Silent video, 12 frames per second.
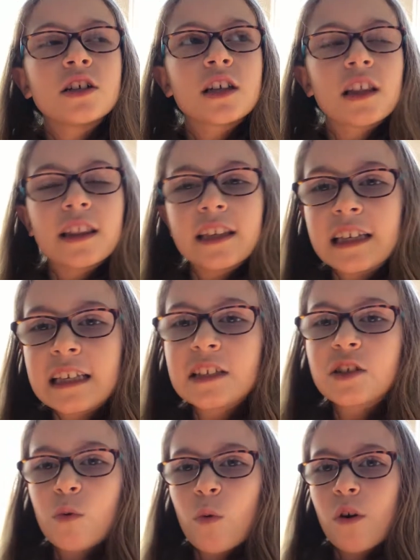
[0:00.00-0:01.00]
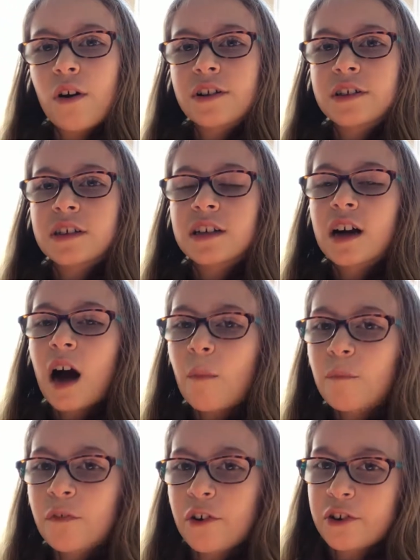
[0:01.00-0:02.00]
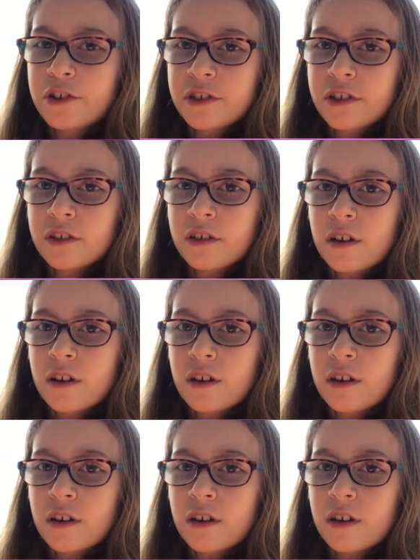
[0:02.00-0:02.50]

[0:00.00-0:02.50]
to lean towards comfort